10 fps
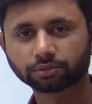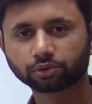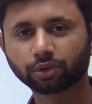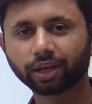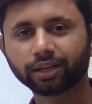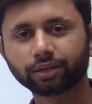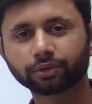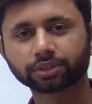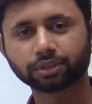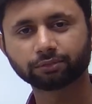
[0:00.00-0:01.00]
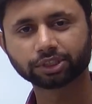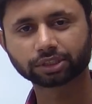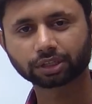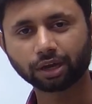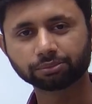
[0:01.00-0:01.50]
So any question which
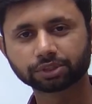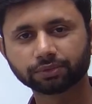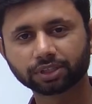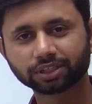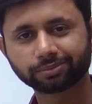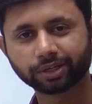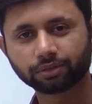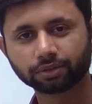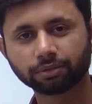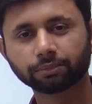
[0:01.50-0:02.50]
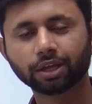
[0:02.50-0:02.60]
comes with respect to them,